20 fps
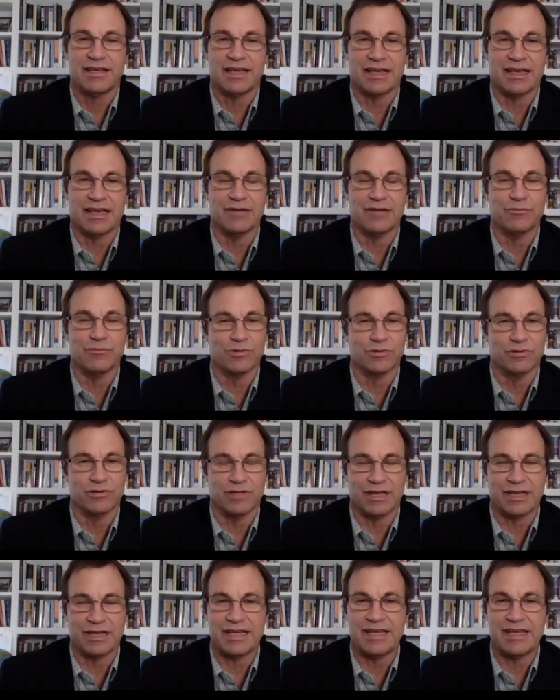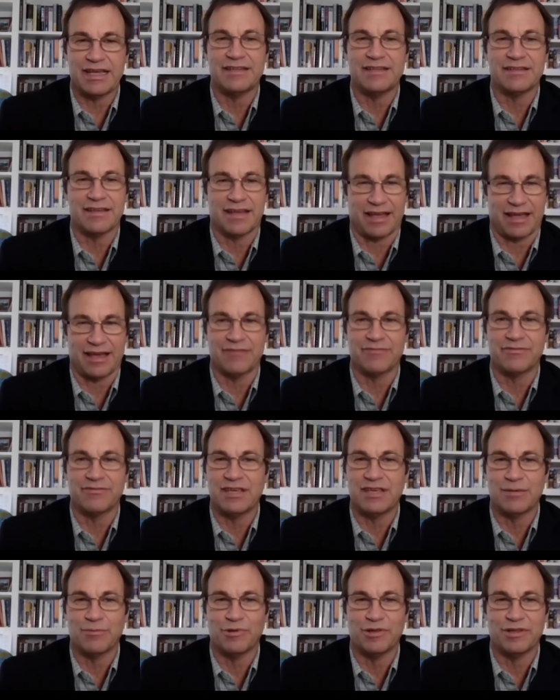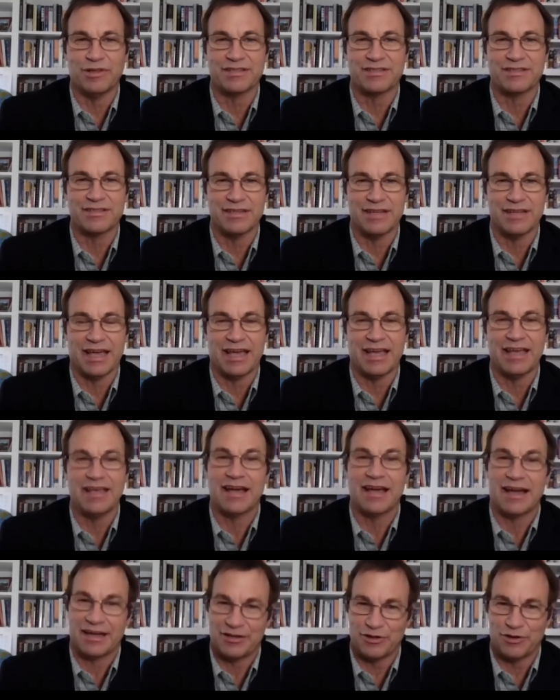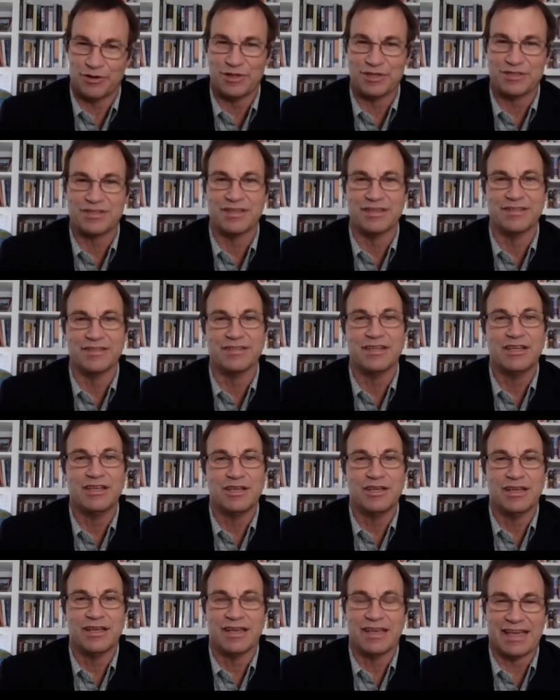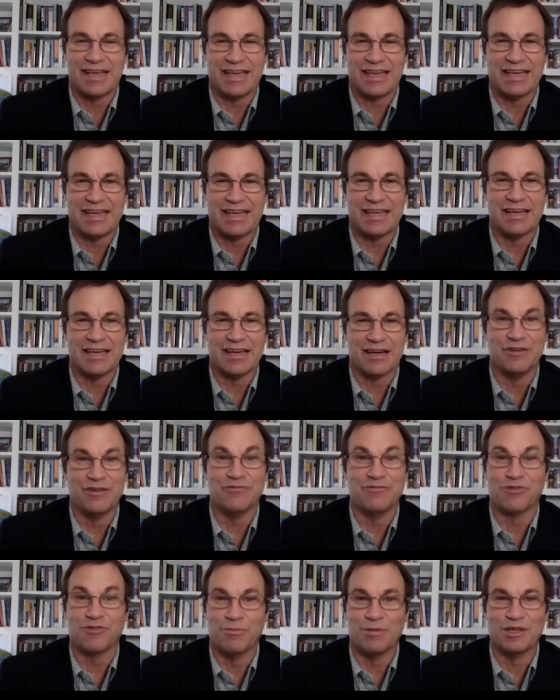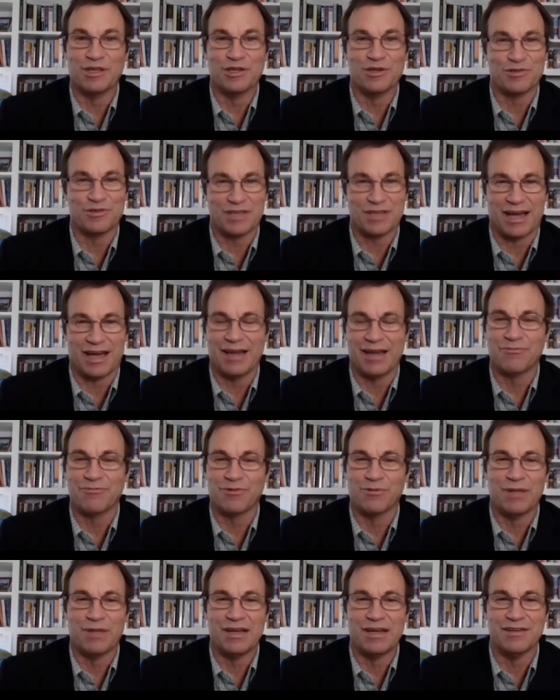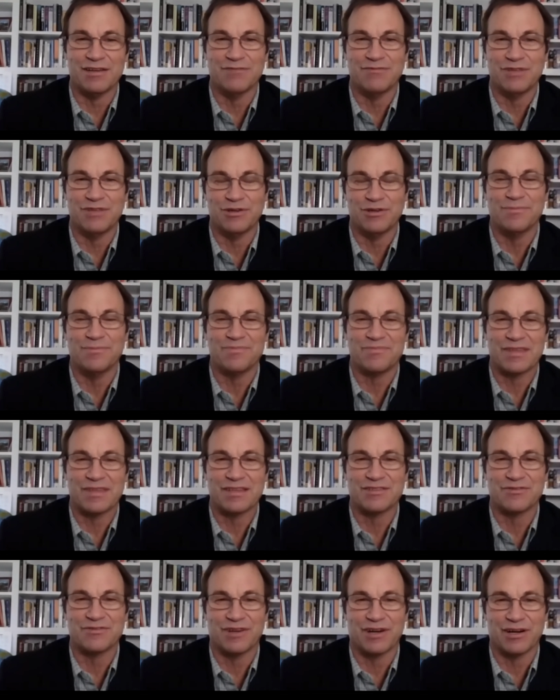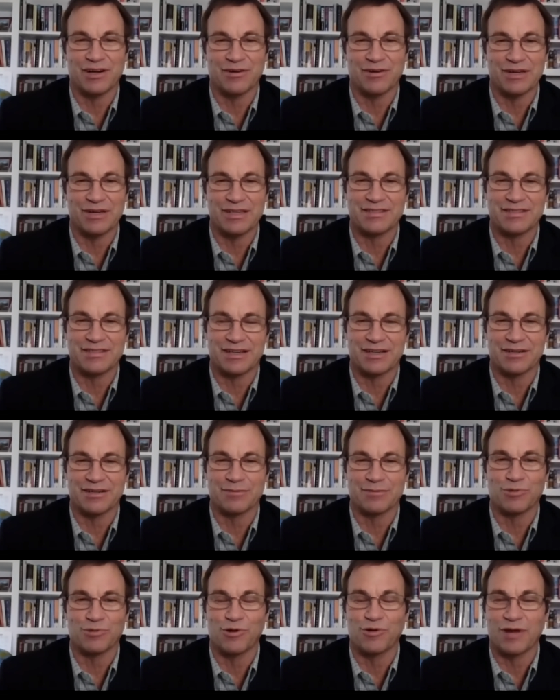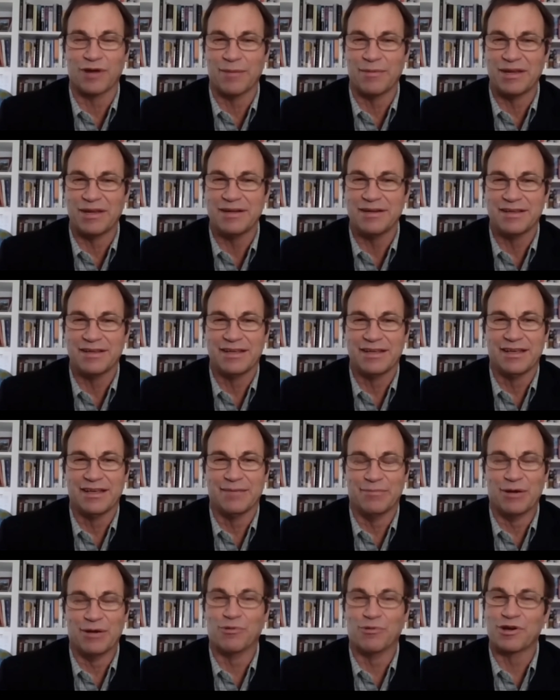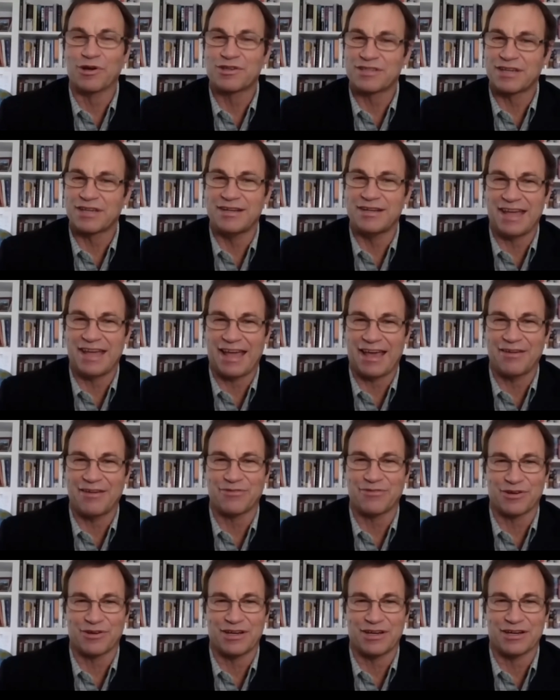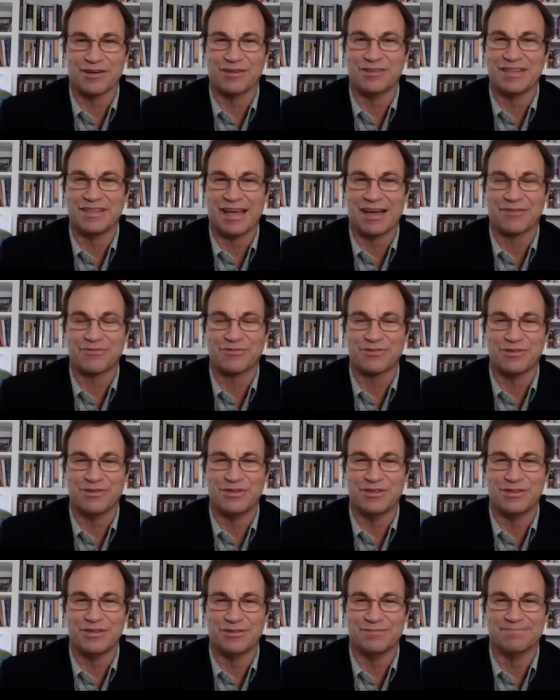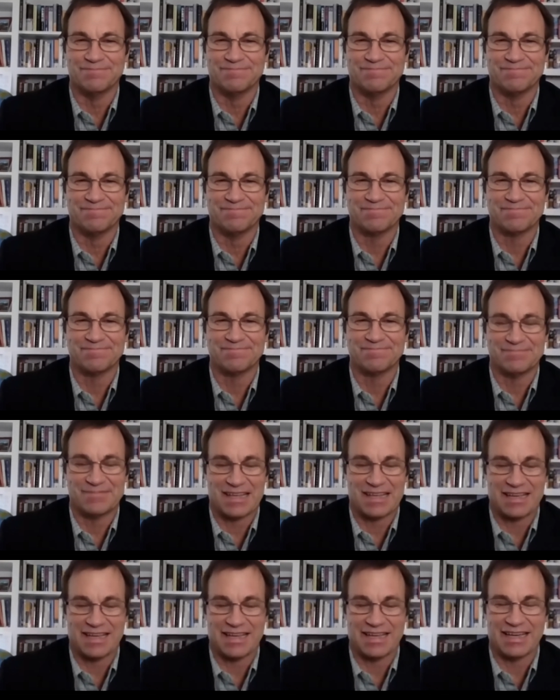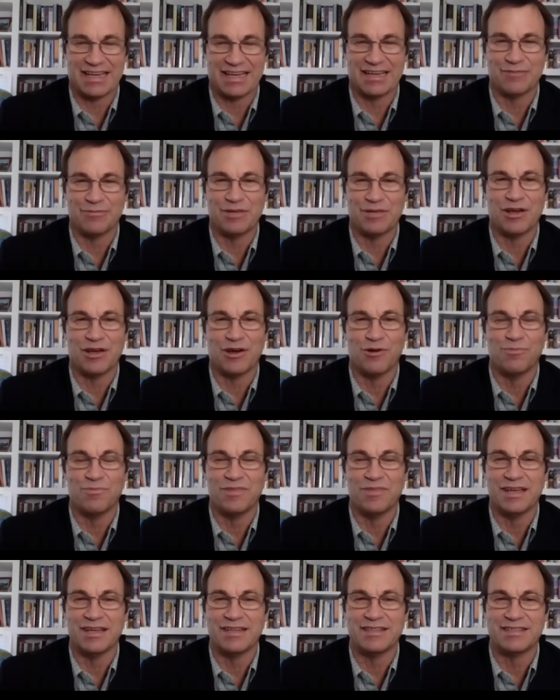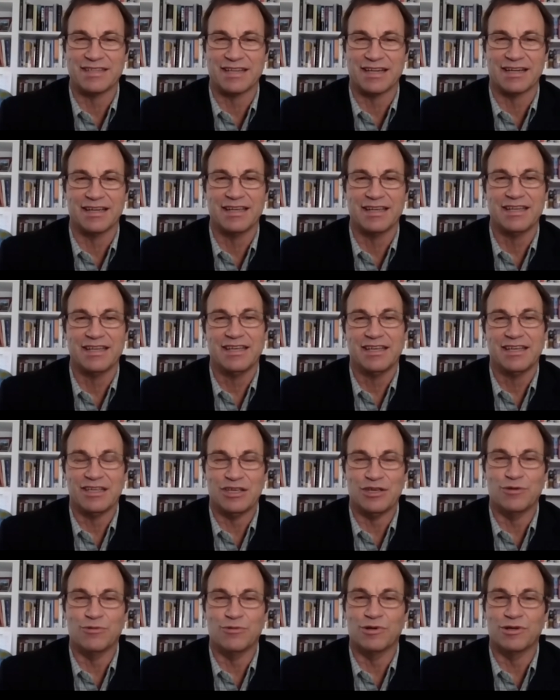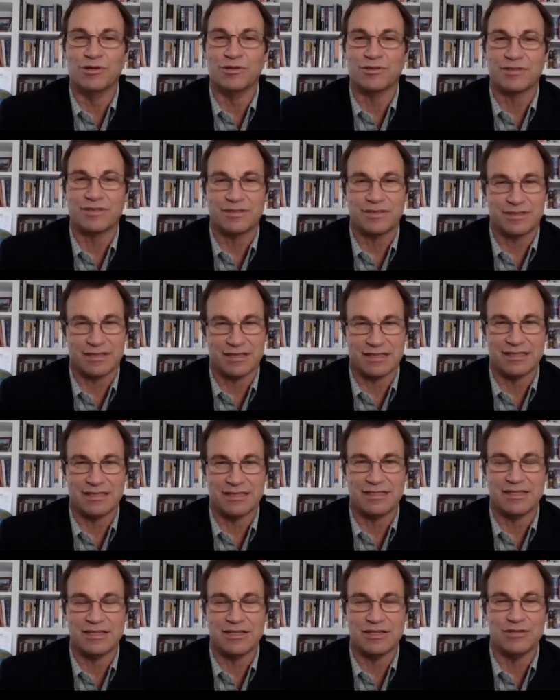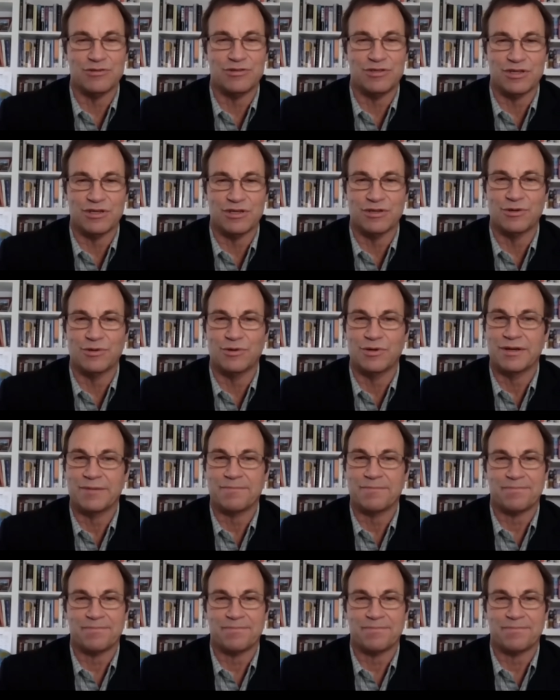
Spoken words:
And we're lucky to have Kim with us today. I know this is an unfamiliar time for many of you as far as our programming, but we're excited to have her here in the afternoon. And we hope that you will continue to